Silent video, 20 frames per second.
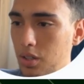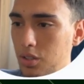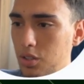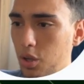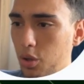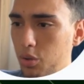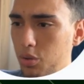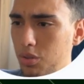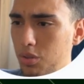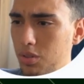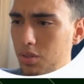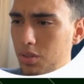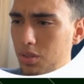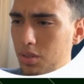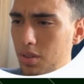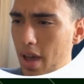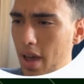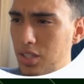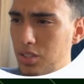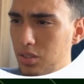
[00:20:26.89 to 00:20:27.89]
So
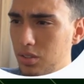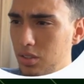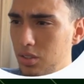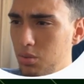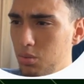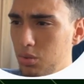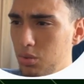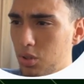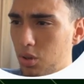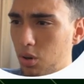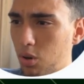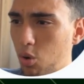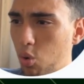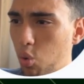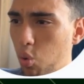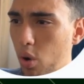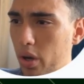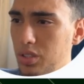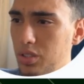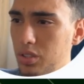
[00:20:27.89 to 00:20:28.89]
actually these ones are
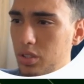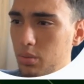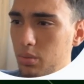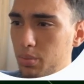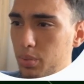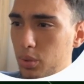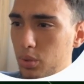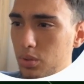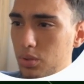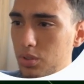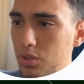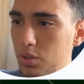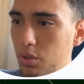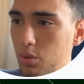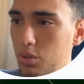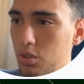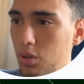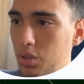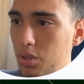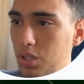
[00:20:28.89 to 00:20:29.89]
quite simple. So
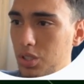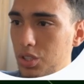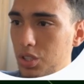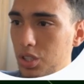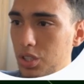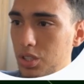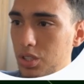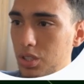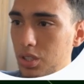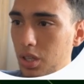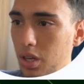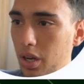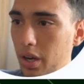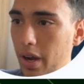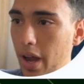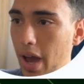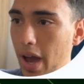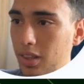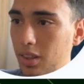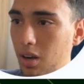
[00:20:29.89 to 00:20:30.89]
it's always just
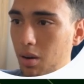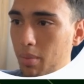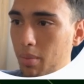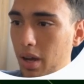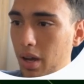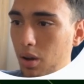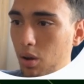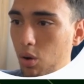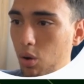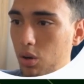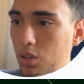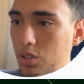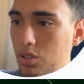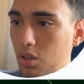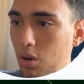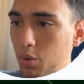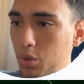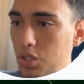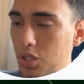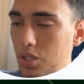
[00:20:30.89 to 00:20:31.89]
nagtraba, or it's
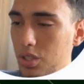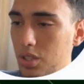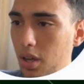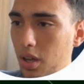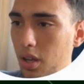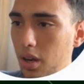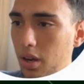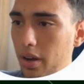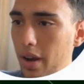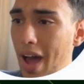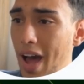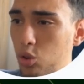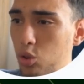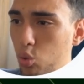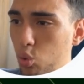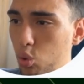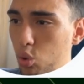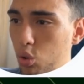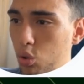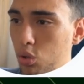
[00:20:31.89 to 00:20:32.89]
always just
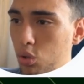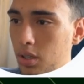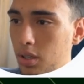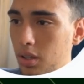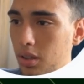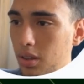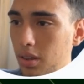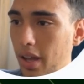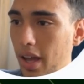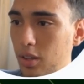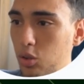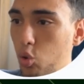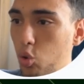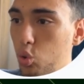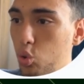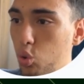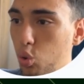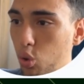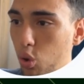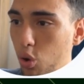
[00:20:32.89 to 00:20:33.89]
natulog,
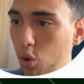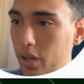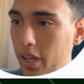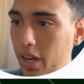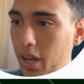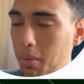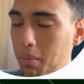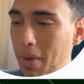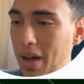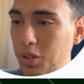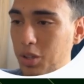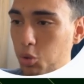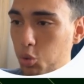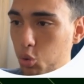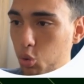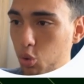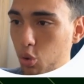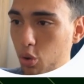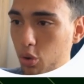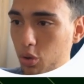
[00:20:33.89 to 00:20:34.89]
natutulog, and then
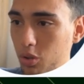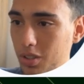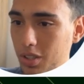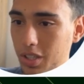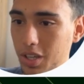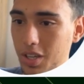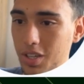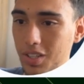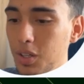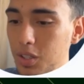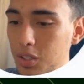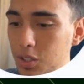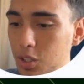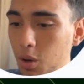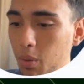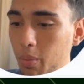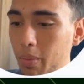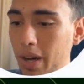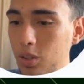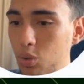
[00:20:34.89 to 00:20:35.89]
matutulog.
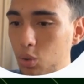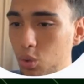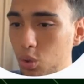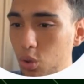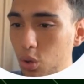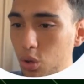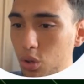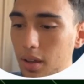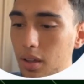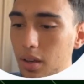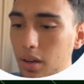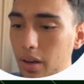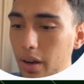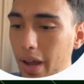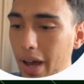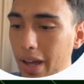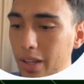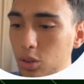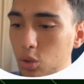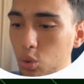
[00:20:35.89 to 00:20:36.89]
So matulog,
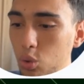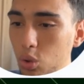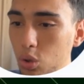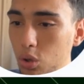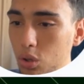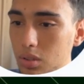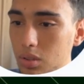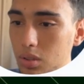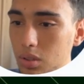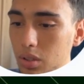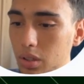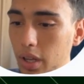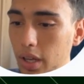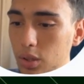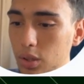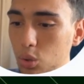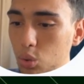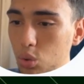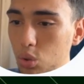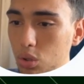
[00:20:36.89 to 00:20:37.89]
natulog,
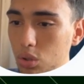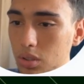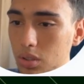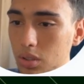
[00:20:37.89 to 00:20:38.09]
natutulog.